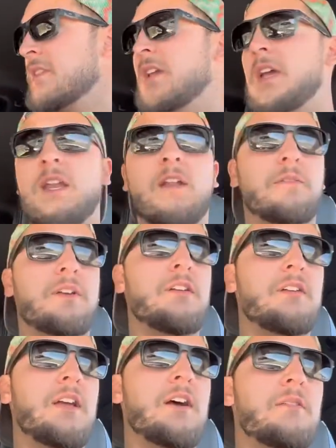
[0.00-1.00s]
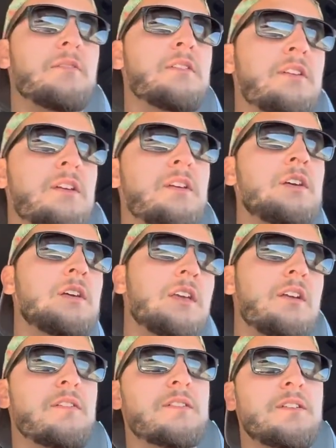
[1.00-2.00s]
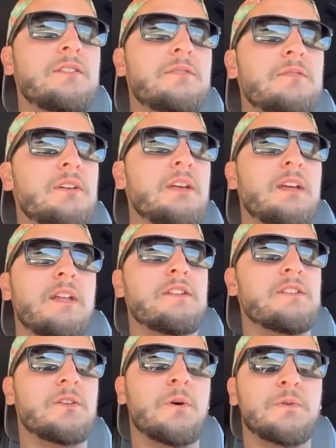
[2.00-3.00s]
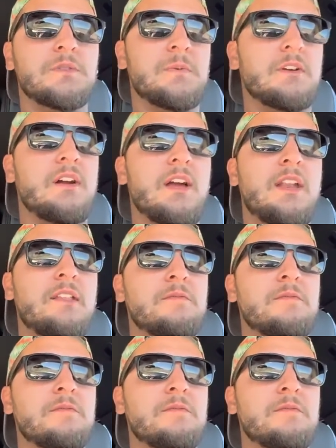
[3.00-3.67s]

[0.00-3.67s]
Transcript: and it'll gear down a gear or two, and it just holds me right at